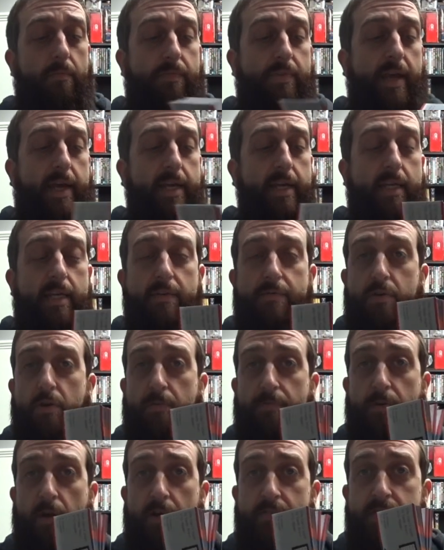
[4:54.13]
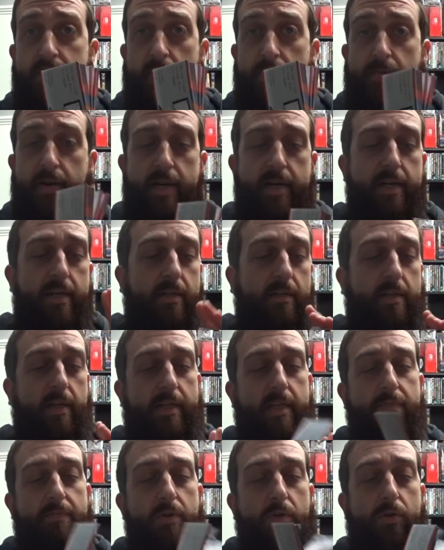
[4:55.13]
they give you a five star rating,
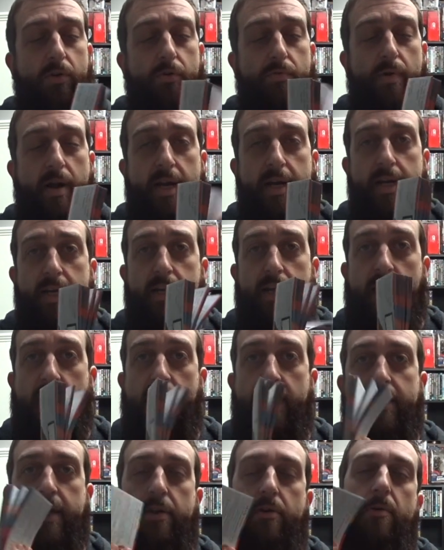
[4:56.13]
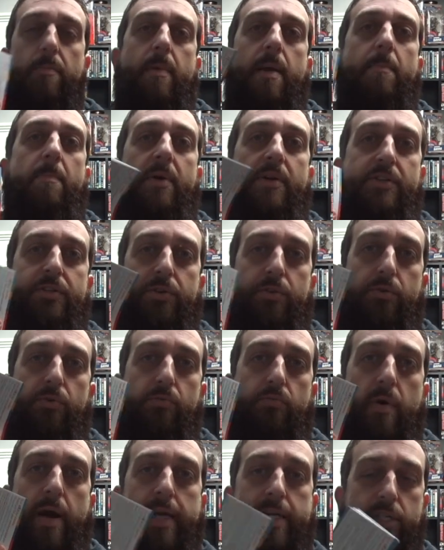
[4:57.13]
they give you a good rating, and they remember to
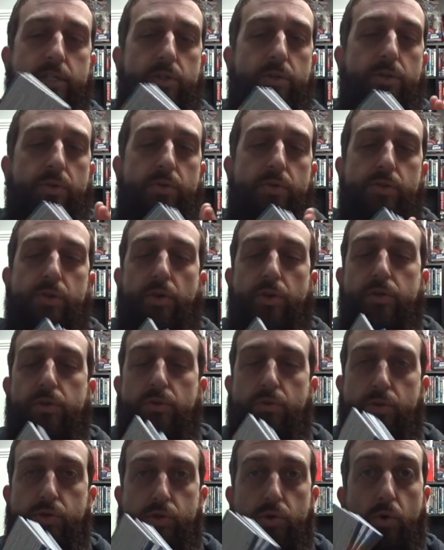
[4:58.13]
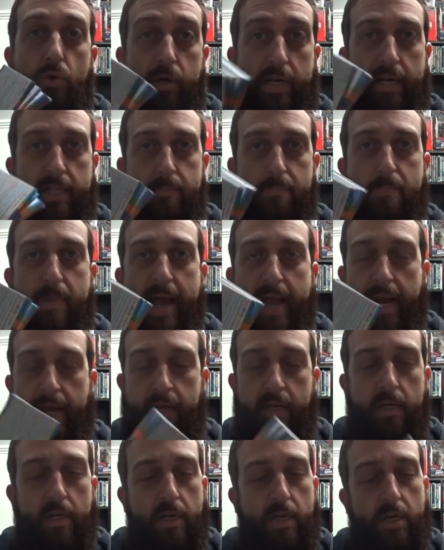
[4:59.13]
rate you so your store gets better.
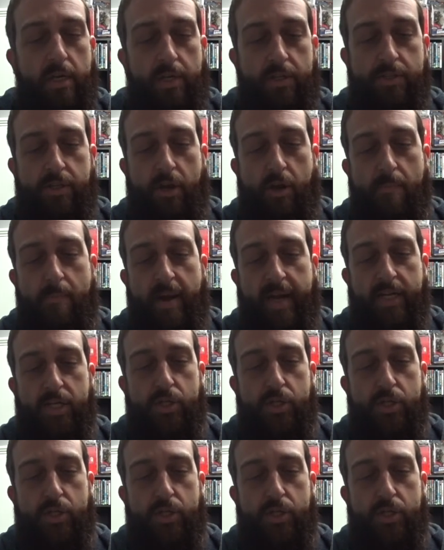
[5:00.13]
So make